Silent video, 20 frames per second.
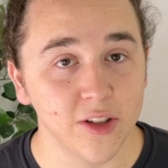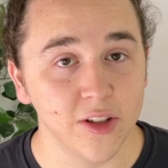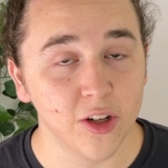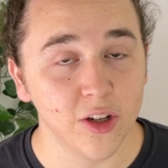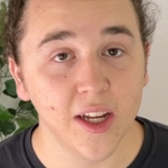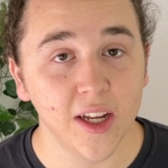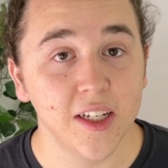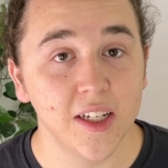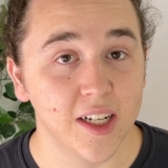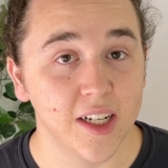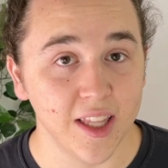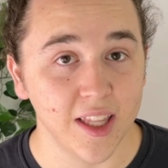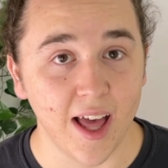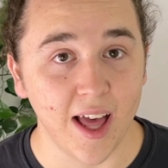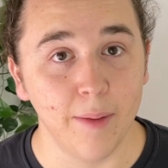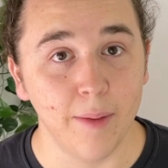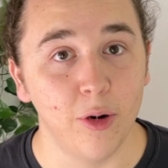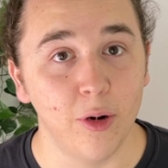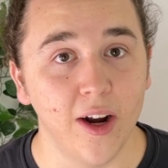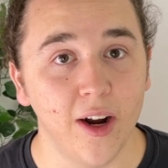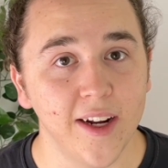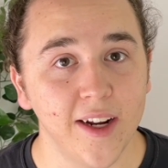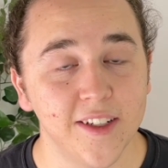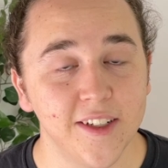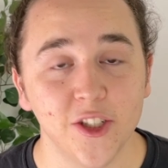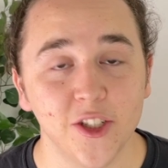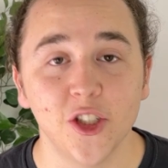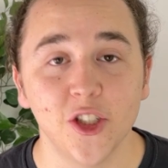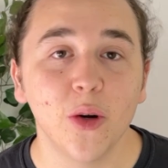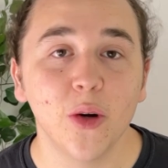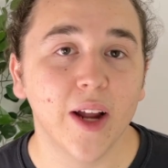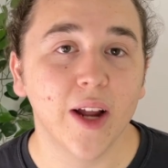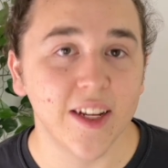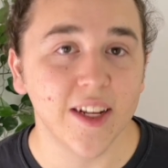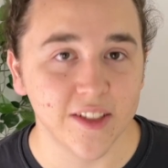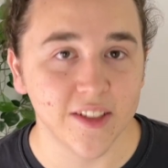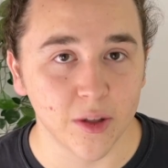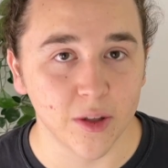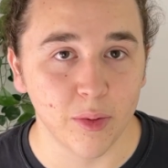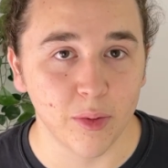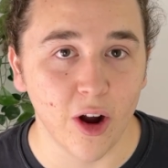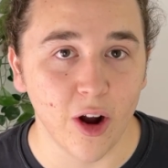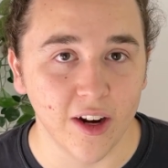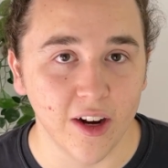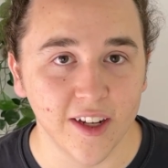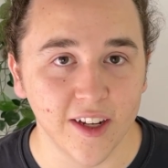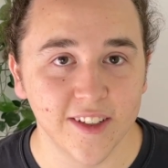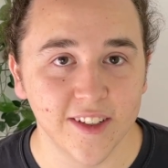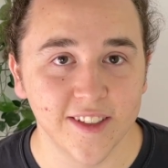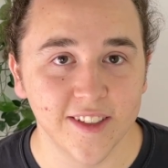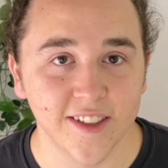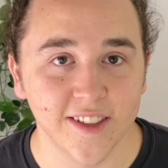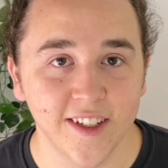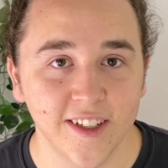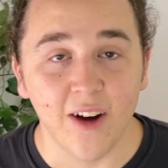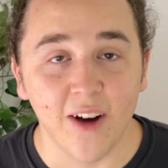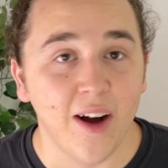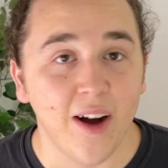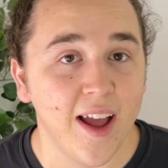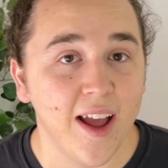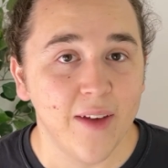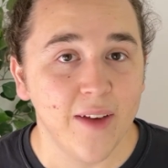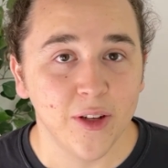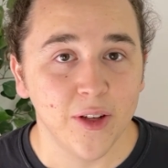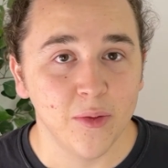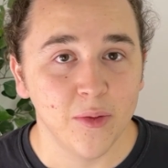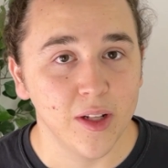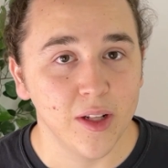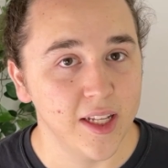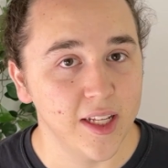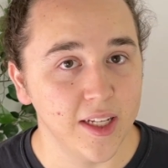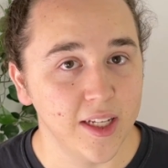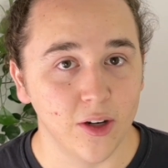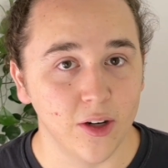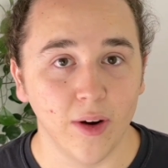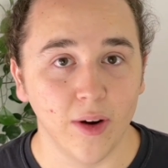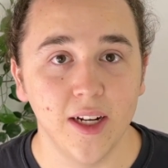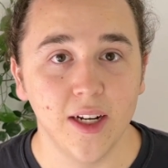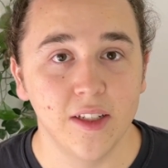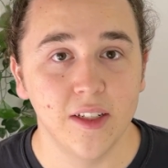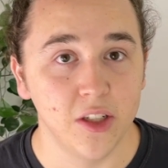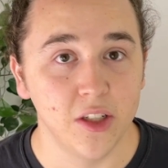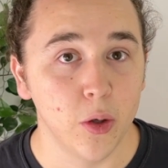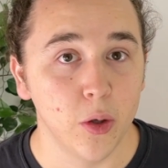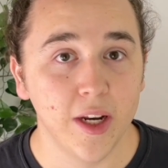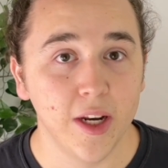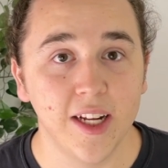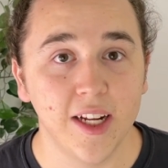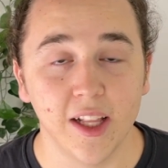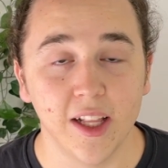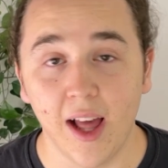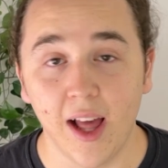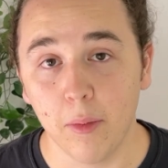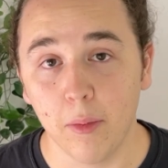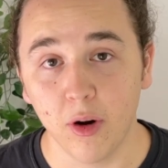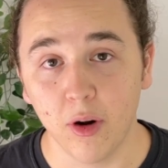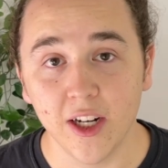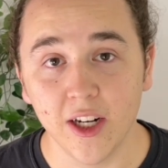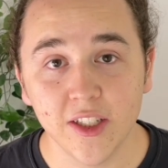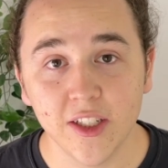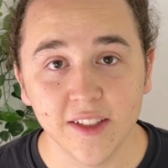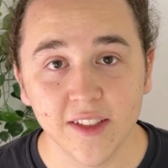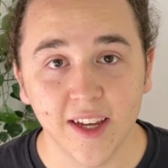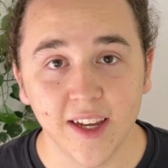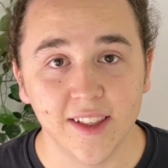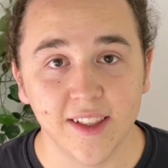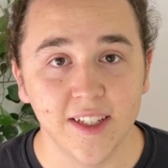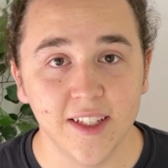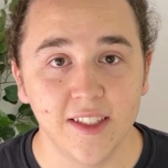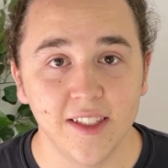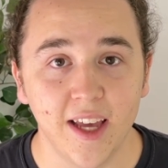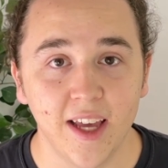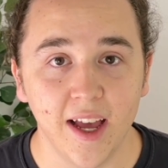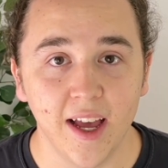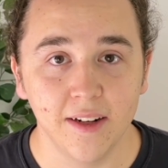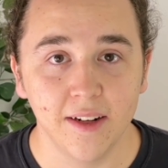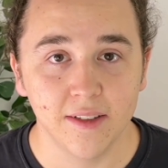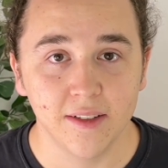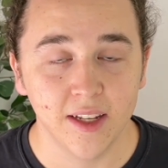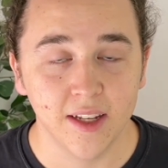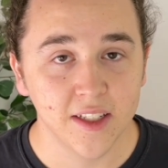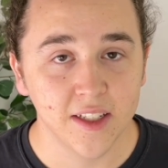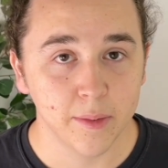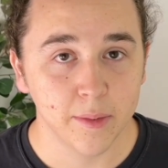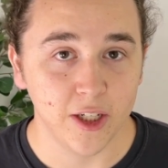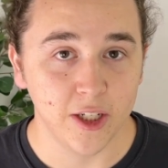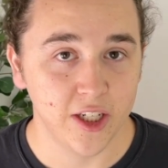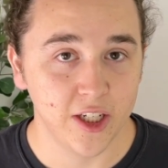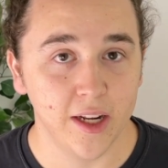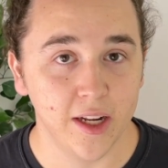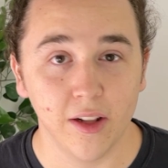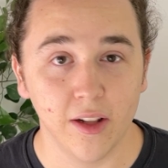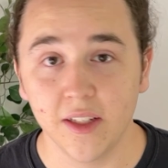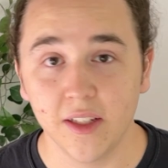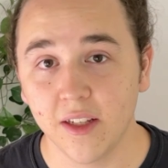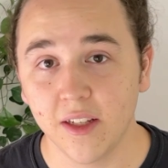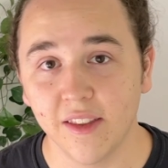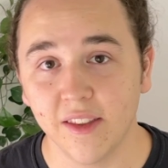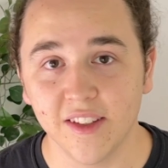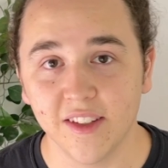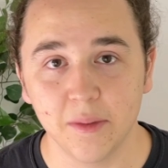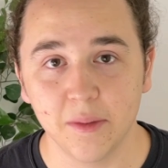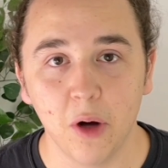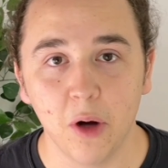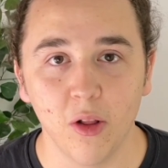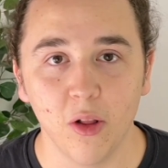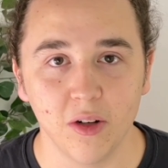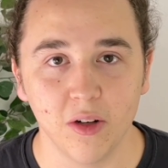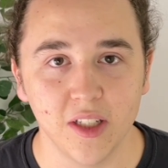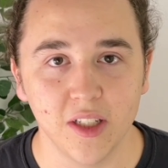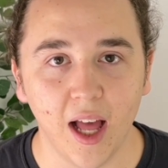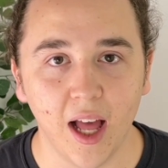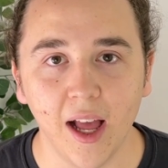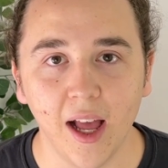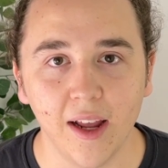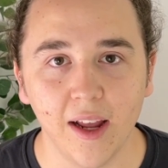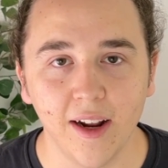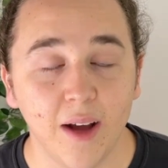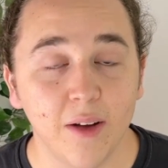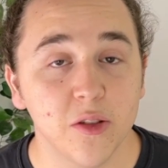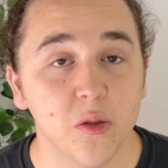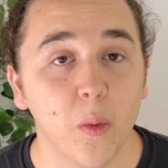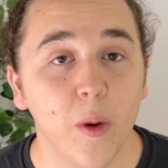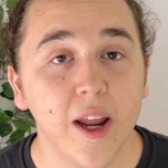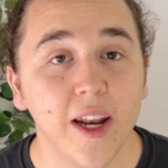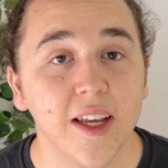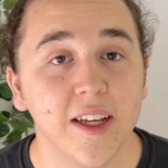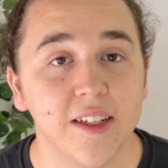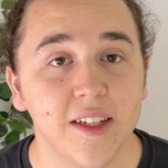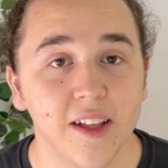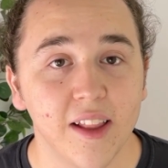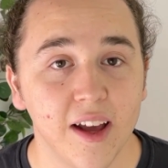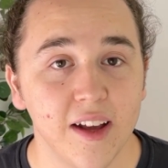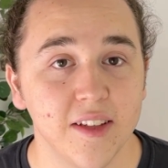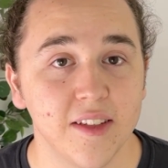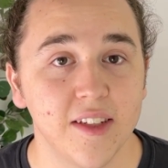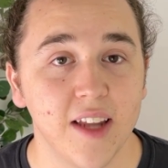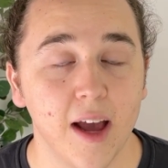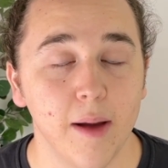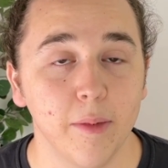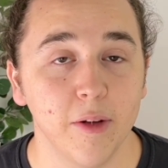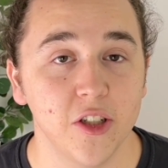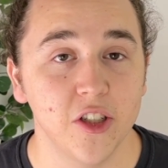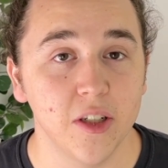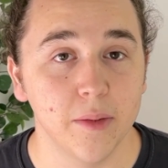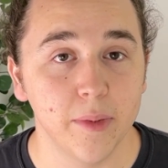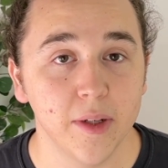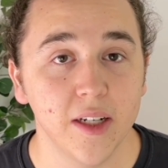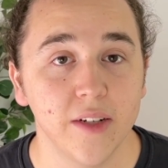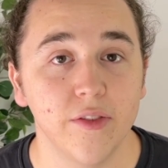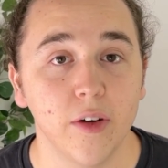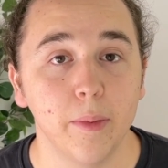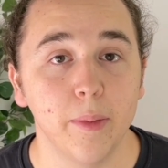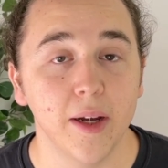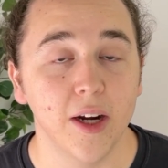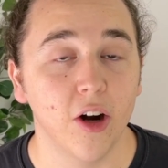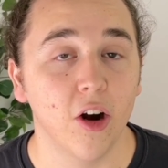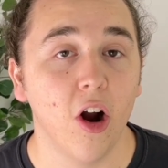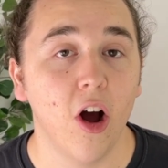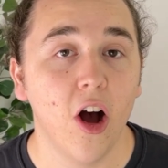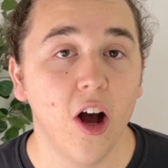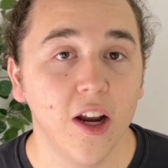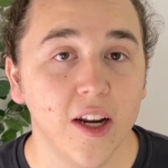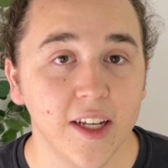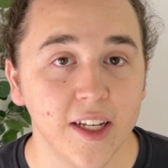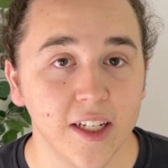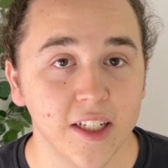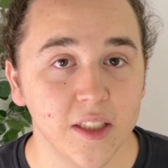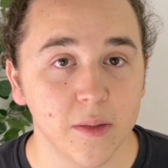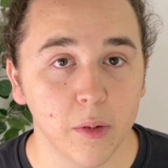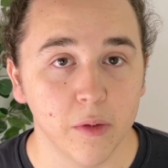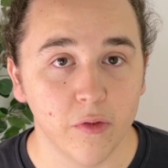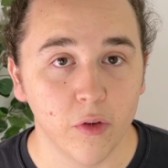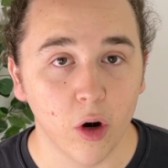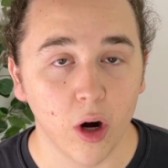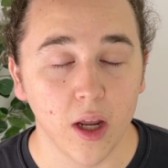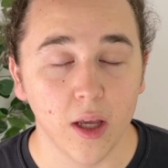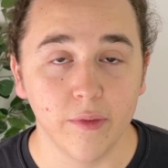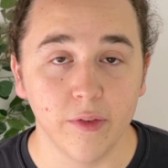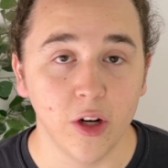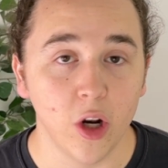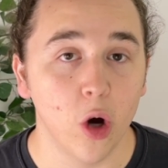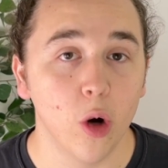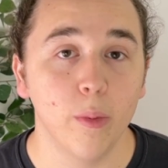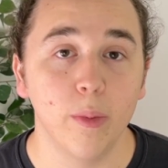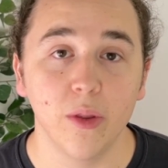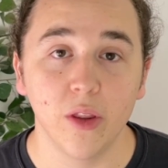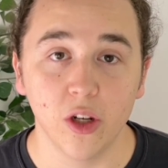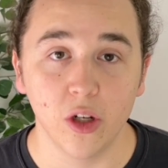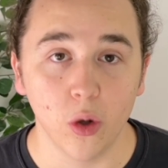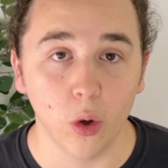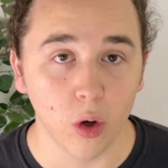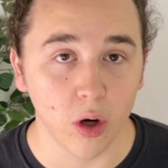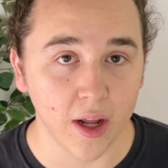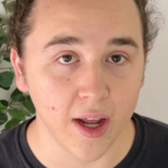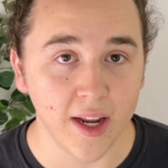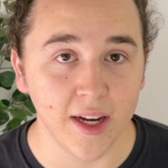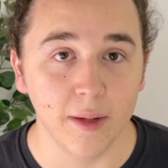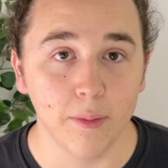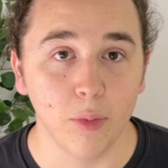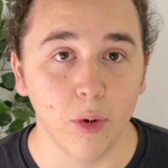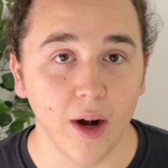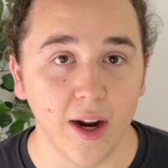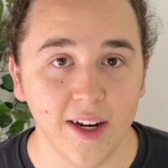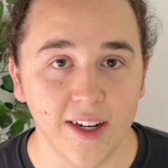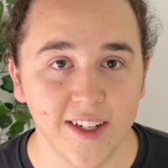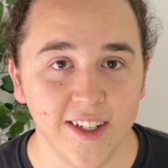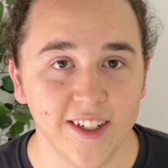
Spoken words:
looking to collaborate to showcase their products. Now, I haven't really agreed to do any collaborations like this yet, since my channel is on the smaller side. I was waiting until I established a bit of a bigger audience before I even opened the door to any brand